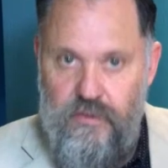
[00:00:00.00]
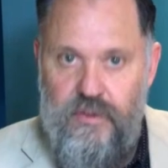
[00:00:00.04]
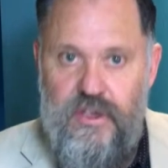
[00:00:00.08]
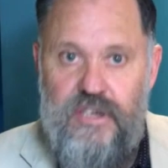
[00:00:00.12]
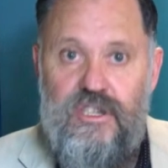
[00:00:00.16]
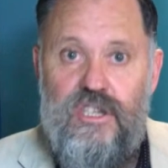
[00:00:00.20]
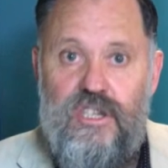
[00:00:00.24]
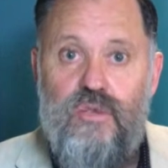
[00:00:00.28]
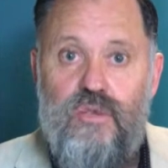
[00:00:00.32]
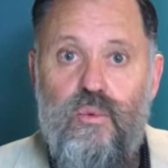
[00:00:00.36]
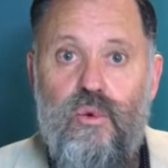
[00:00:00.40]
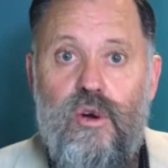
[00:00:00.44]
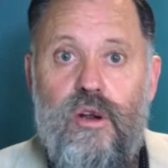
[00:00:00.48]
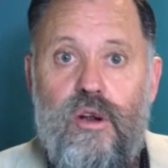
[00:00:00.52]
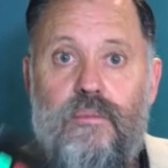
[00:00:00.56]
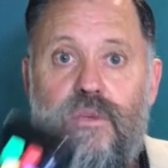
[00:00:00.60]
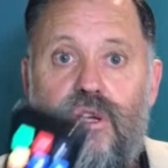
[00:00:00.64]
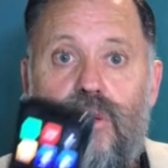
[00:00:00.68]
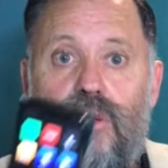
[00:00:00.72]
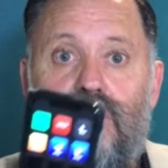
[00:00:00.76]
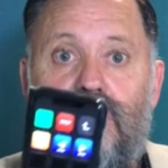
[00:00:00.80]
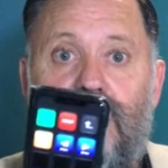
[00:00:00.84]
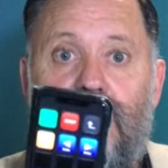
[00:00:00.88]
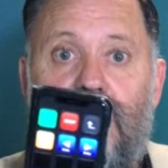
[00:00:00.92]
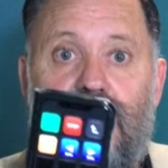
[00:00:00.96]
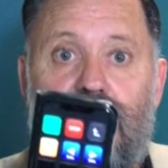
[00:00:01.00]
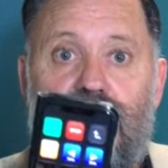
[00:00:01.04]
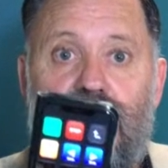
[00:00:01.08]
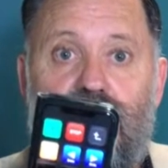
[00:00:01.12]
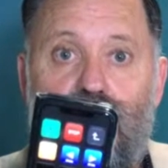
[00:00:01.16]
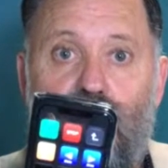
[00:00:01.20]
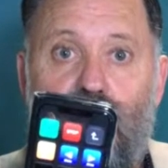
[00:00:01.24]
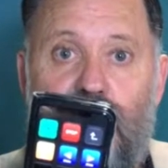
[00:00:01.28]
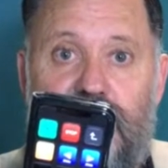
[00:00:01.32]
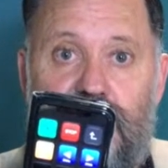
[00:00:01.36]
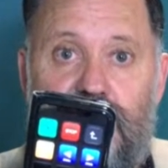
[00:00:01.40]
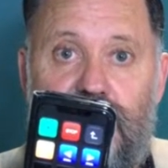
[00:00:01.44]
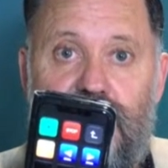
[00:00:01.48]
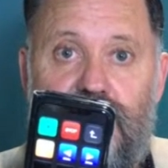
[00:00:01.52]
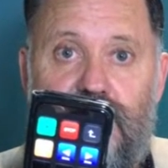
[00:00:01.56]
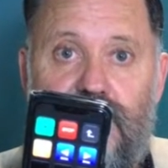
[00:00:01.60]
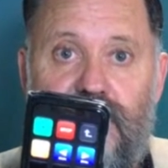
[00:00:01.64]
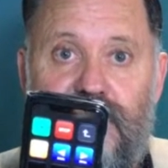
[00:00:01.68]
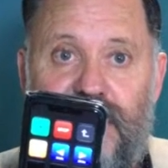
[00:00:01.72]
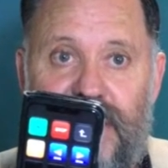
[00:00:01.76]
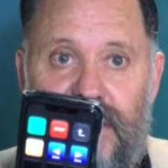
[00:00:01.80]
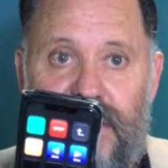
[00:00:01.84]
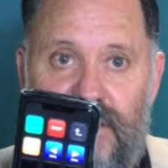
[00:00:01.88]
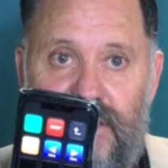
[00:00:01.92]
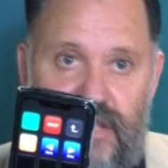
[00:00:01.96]
is what I'm using to switch
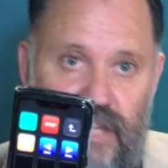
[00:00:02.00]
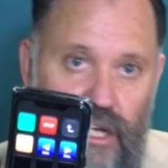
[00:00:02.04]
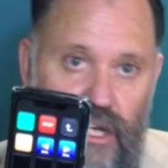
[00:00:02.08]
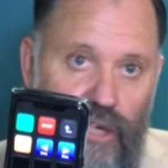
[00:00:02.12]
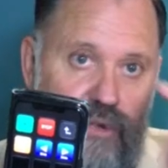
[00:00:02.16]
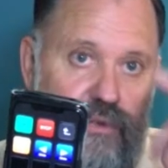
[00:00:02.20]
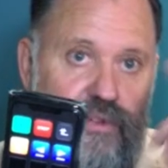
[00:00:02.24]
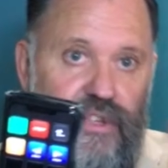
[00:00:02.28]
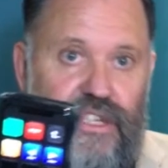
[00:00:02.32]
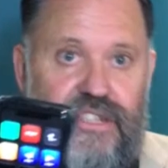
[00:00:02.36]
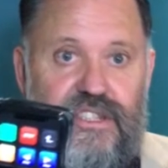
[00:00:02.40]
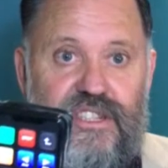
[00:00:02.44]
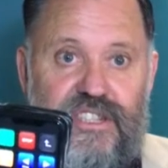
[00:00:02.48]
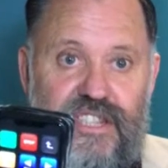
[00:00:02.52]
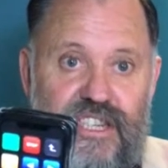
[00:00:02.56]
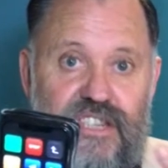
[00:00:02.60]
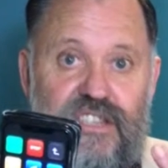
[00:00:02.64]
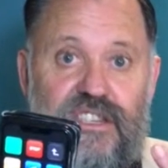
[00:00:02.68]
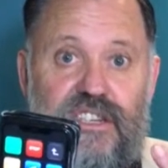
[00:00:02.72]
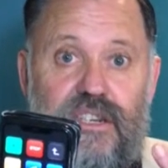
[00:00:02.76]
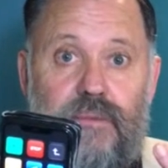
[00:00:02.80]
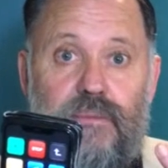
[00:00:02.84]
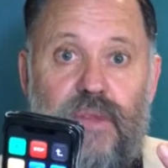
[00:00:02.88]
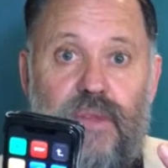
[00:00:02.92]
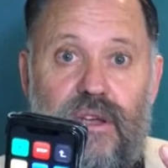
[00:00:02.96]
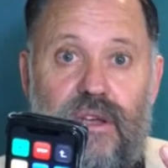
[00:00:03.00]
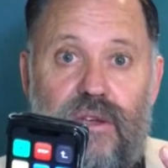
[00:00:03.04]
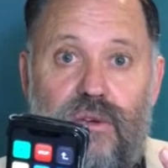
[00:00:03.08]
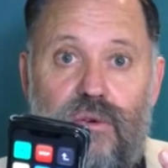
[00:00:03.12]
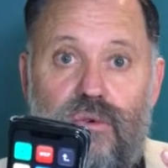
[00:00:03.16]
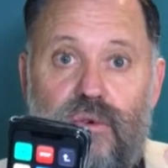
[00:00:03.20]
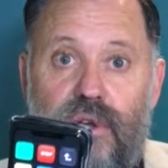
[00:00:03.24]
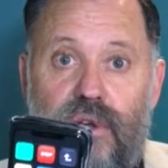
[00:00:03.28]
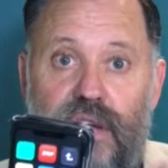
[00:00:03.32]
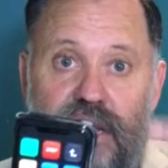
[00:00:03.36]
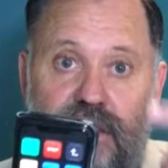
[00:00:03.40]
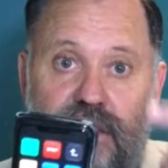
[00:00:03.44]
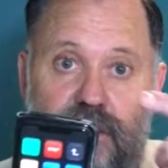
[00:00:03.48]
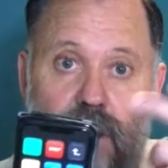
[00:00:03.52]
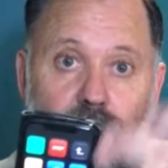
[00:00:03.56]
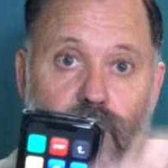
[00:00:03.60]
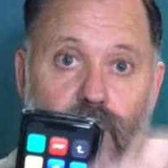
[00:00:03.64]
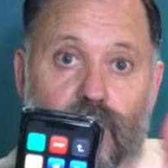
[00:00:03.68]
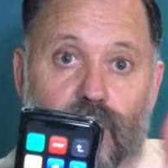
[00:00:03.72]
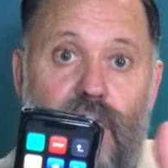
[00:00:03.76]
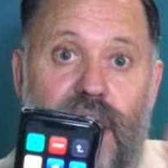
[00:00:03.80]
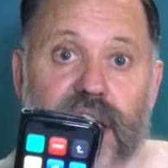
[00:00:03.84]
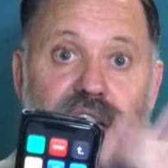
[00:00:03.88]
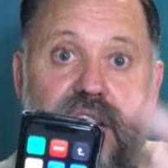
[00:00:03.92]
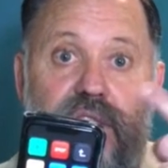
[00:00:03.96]
this. So this system that I'm
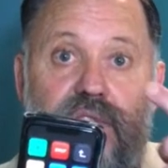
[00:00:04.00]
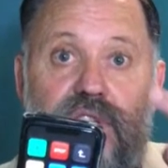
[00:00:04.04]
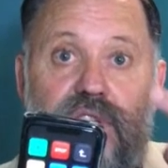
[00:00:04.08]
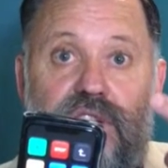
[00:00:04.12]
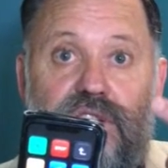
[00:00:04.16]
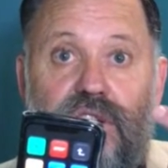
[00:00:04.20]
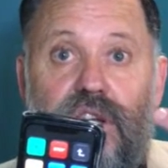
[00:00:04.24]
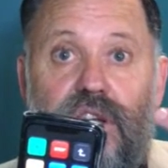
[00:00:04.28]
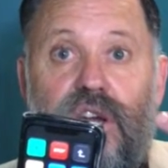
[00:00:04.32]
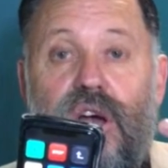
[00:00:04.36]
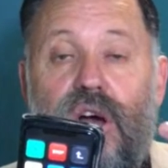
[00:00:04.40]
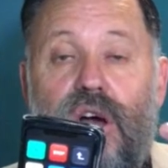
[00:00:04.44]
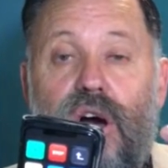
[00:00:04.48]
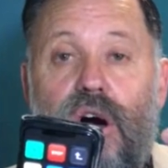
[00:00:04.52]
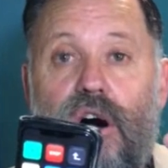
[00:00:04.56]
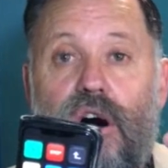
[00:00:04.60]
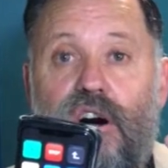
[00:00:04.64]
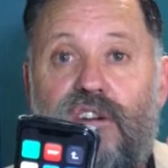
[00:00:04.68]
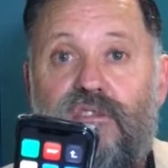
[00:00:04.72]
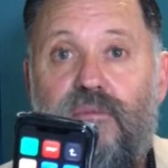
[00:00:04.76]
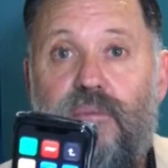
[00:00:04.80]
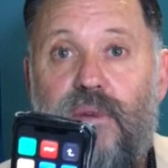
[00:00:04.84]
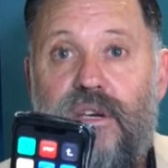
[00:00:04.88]
running this off my